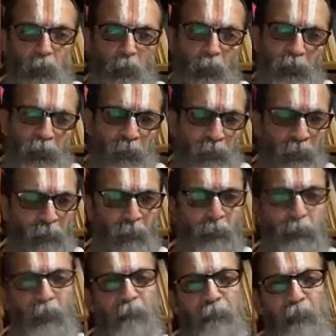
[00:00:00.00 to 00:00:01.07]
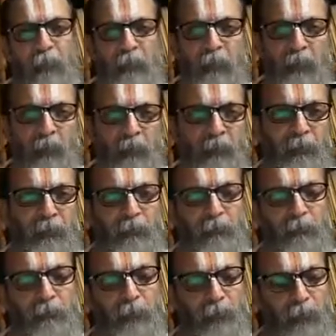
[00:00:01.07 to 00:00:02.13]
we shall now briefly analyze
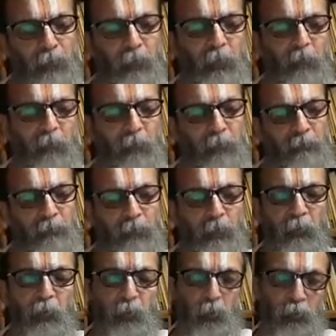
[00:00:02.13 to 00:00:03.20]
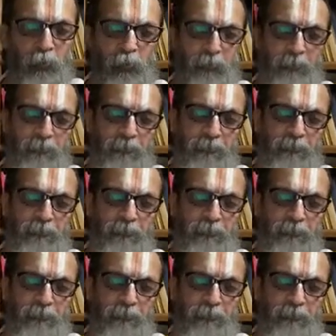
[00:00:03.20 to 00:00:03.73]
this with relevant to Hinduism.